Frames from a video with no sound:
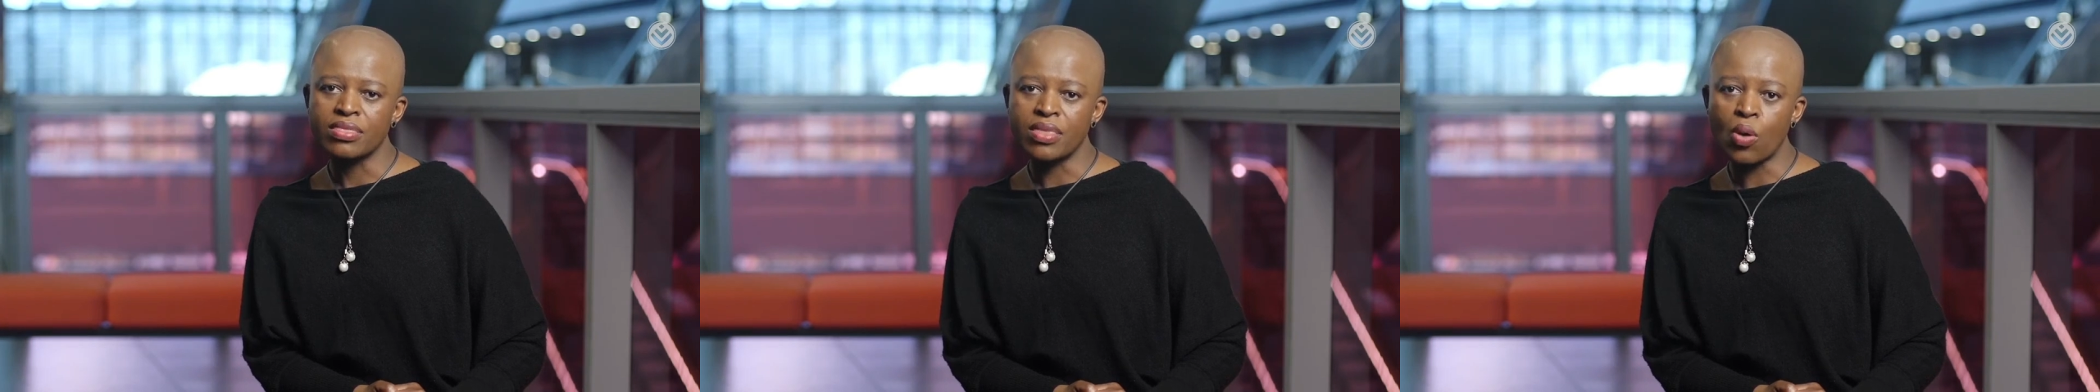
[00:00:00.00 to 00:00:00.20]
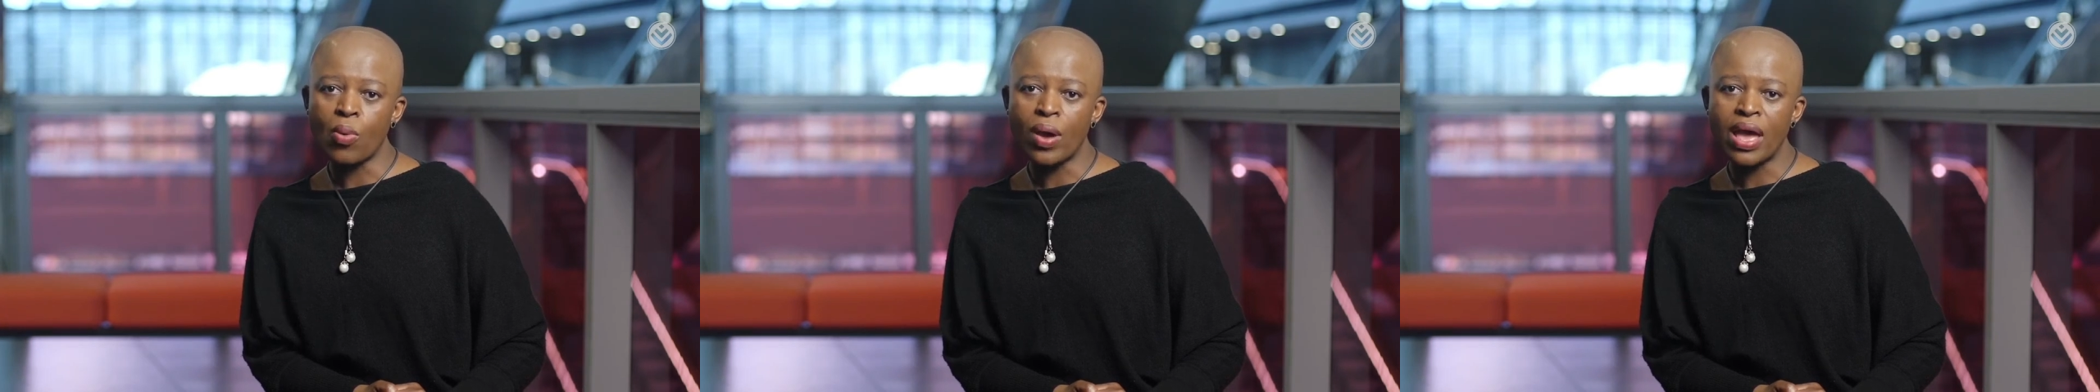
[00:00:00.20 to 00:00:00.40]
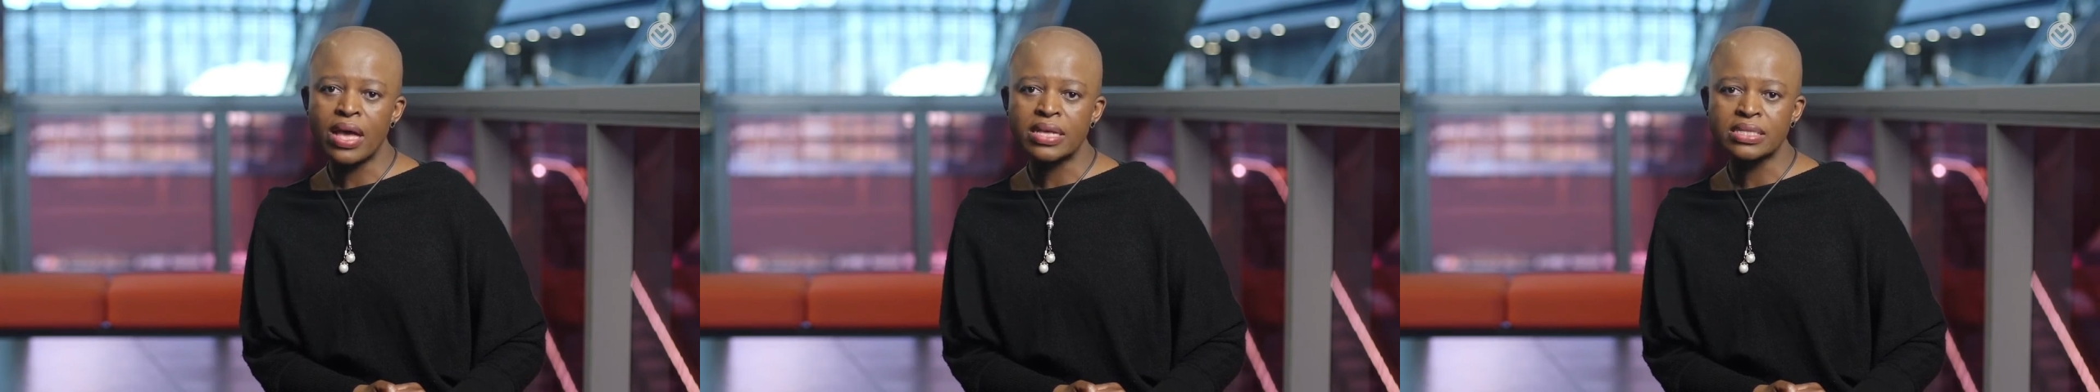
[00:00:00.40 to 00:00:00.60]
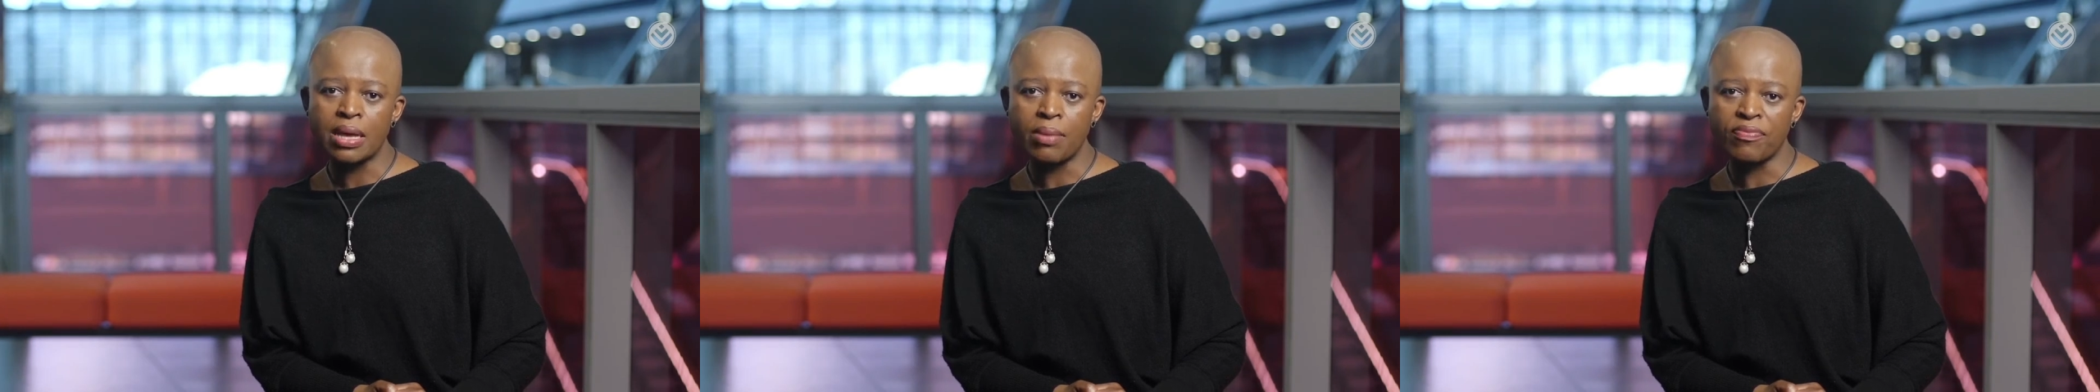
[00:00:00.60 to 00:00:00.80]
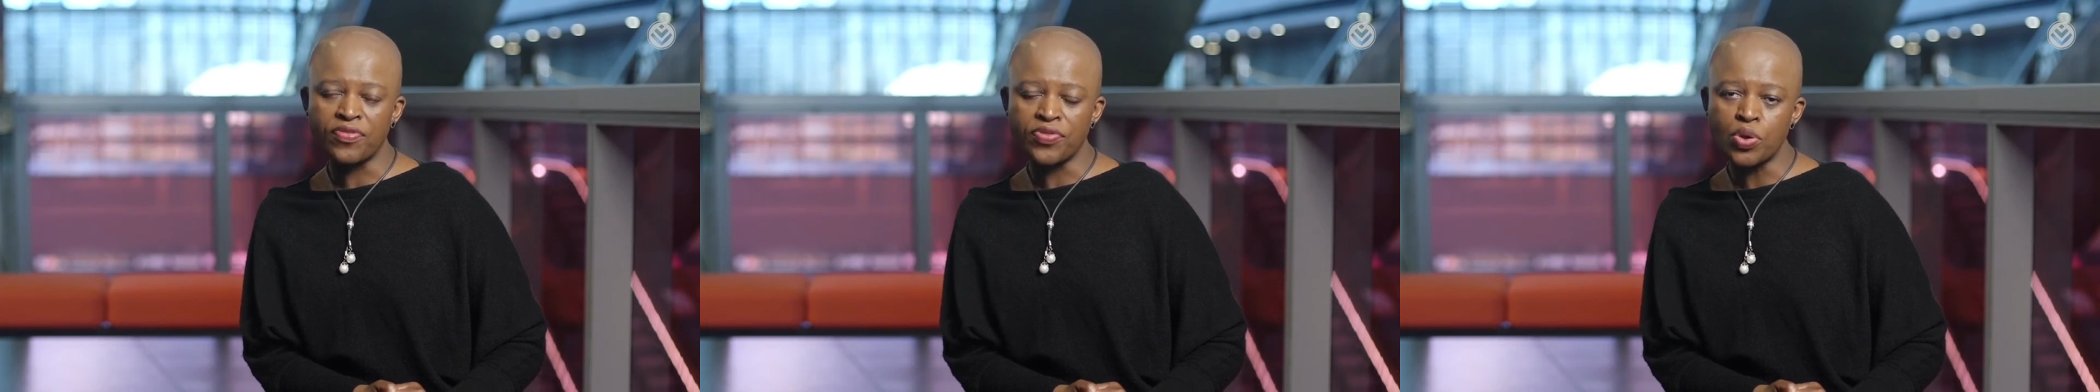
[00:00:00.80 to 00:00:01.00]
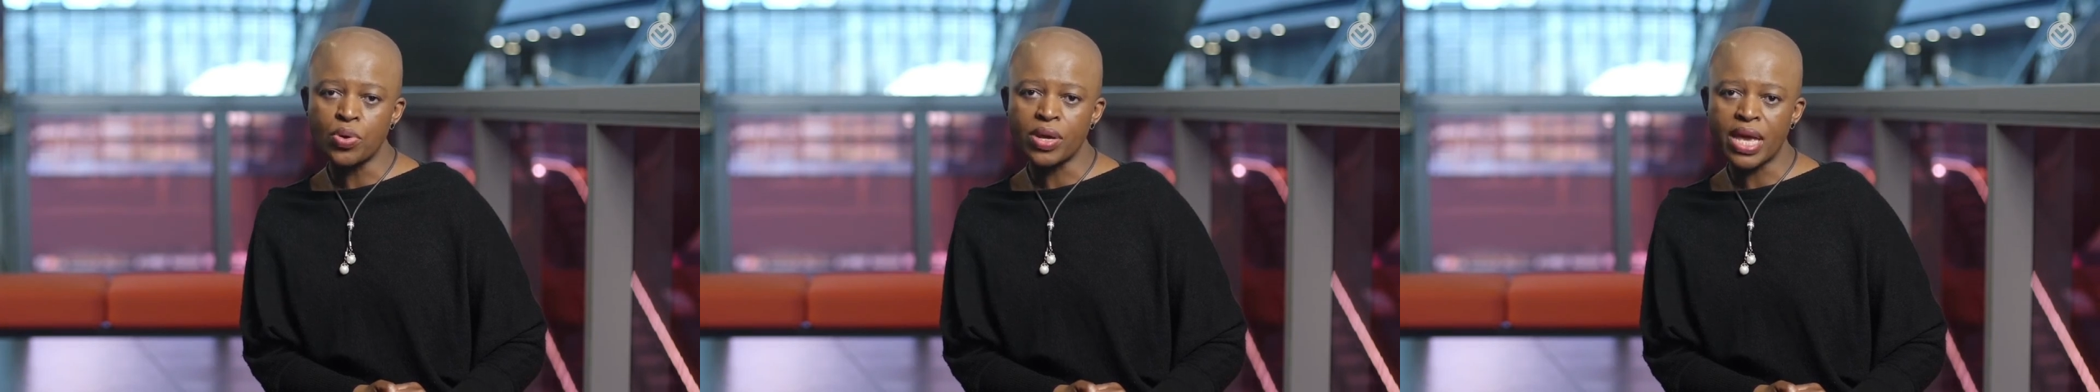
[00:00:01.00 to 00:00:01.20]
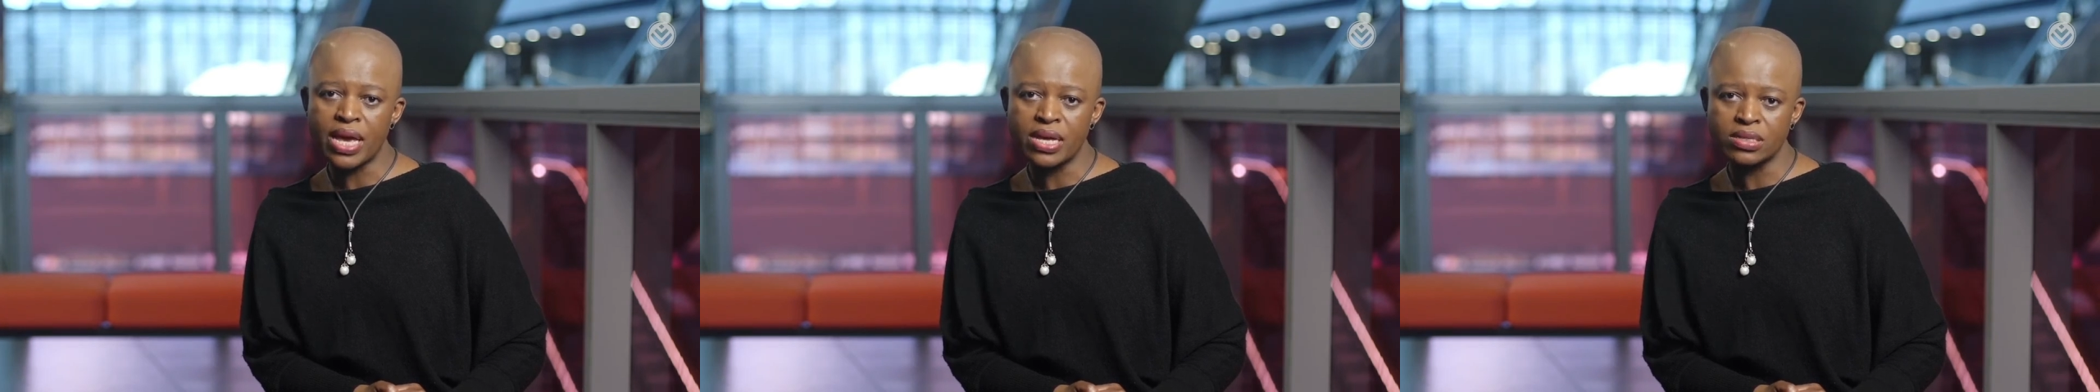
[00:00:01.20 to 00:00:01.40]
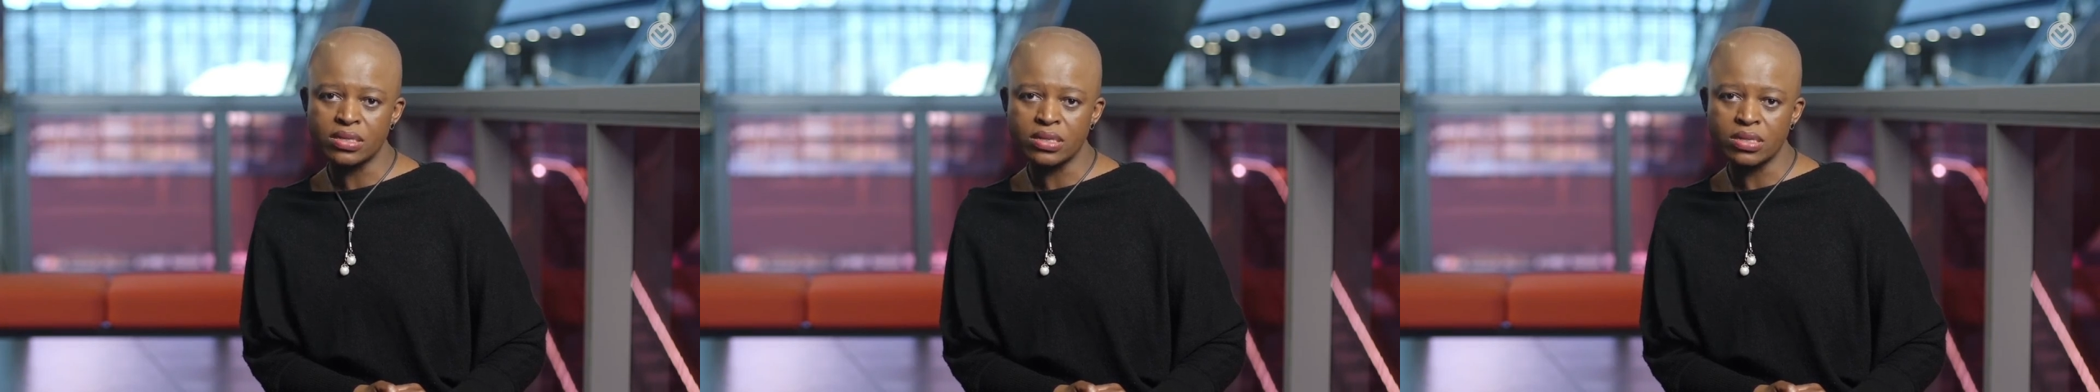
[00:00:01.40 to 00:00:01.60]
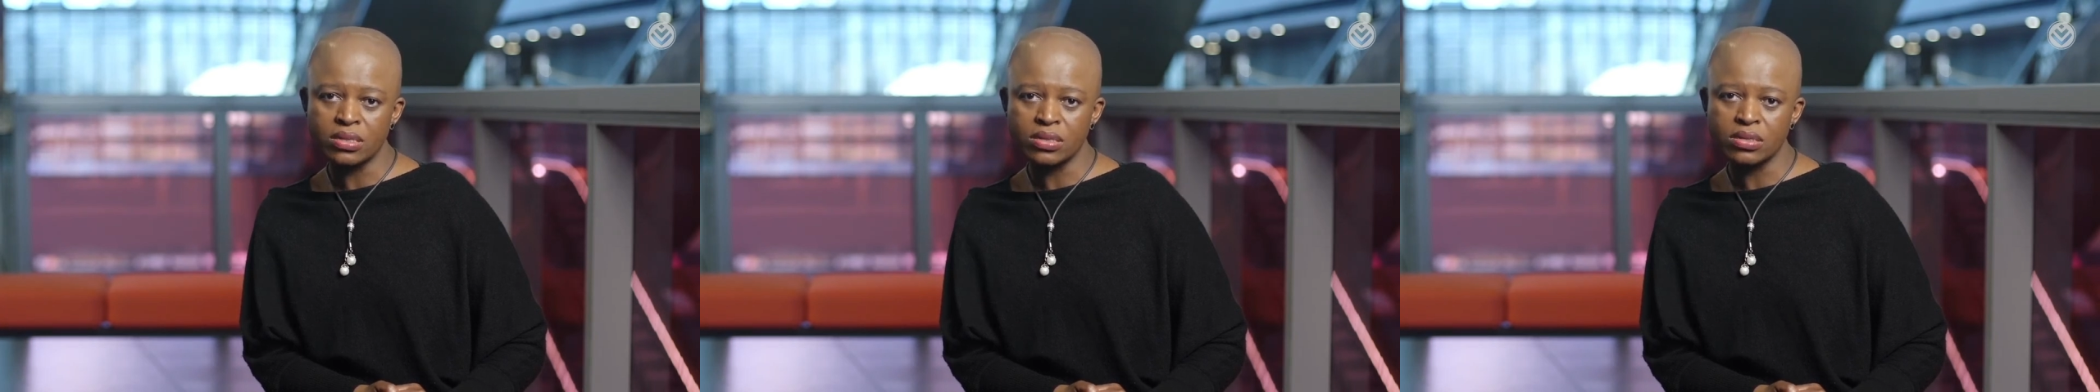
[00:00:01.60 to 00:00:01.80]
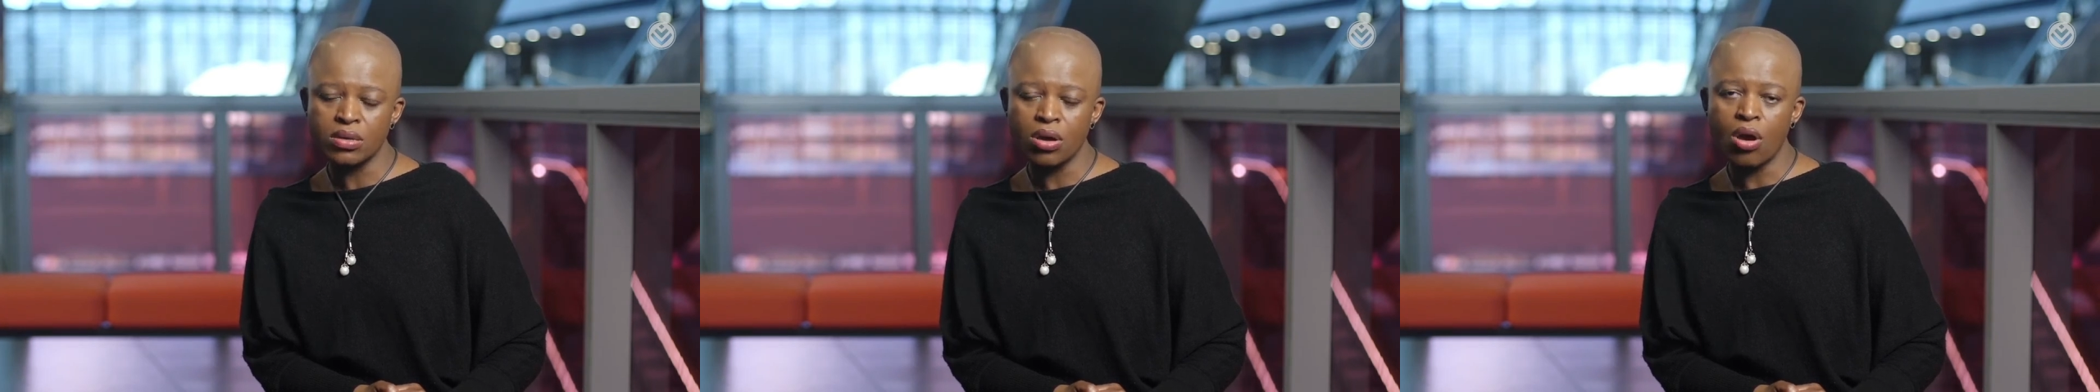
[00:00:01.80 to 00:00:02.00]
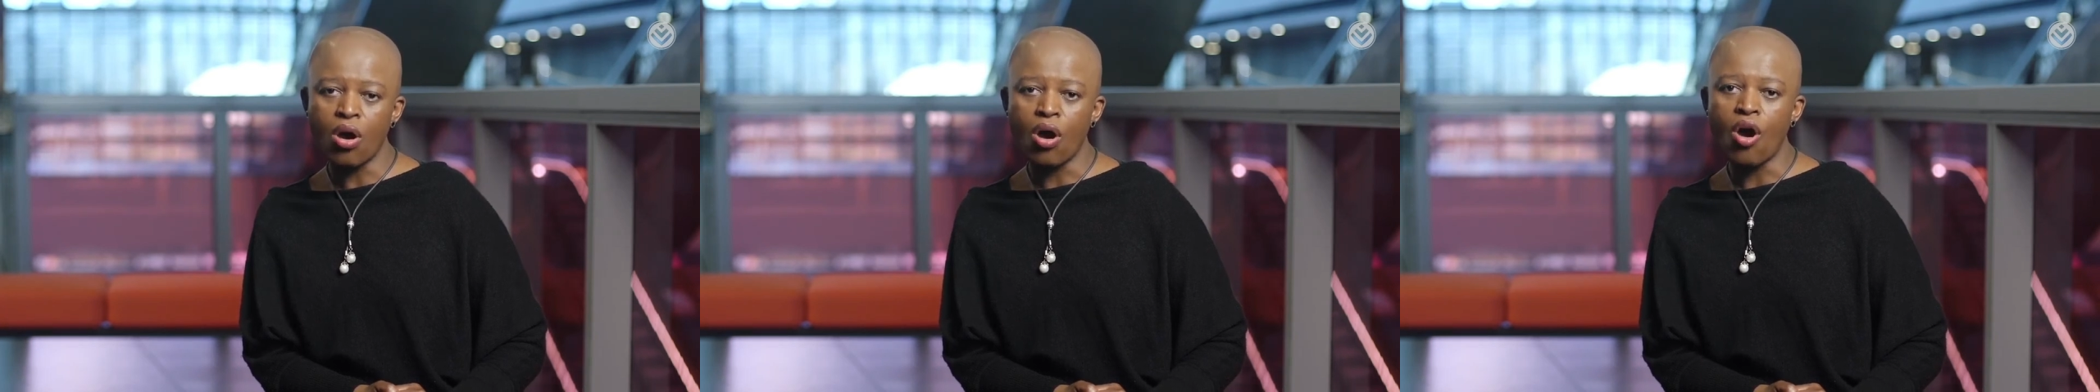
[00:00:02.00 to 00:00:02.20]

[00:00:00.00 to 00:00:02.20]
There were some few cases